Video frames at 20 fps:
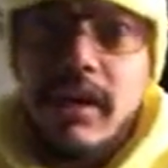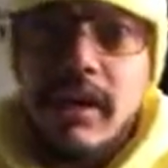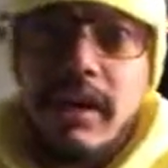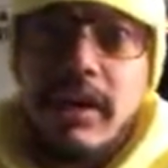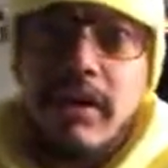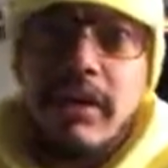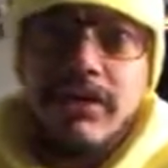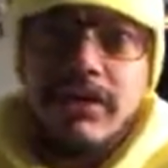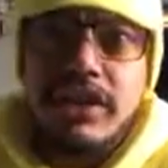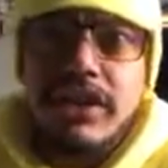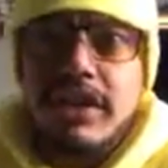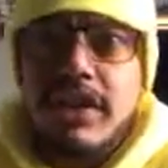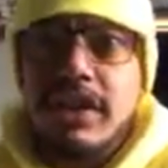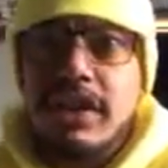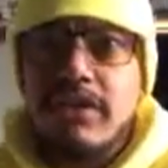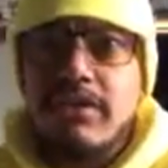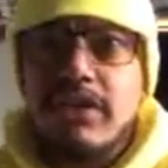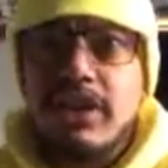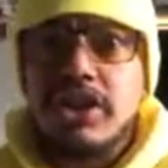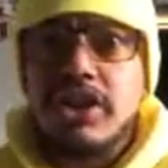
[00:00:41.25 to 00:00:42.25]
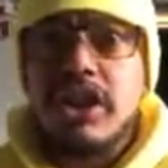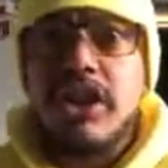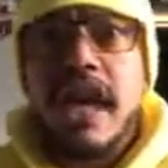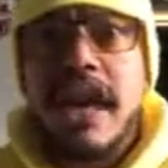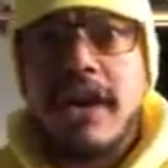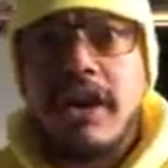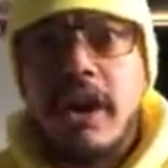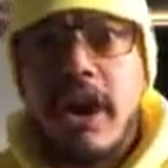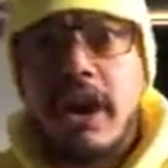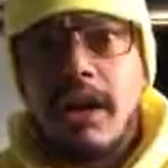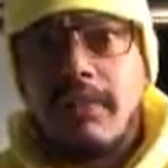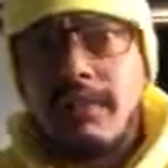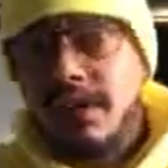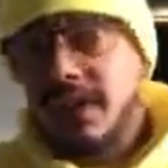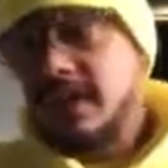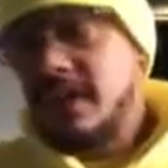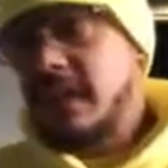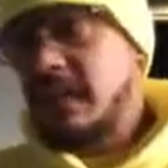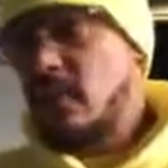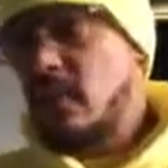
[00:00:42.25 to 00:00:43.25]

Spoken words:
you know, if she's going to use a genetic argument, she's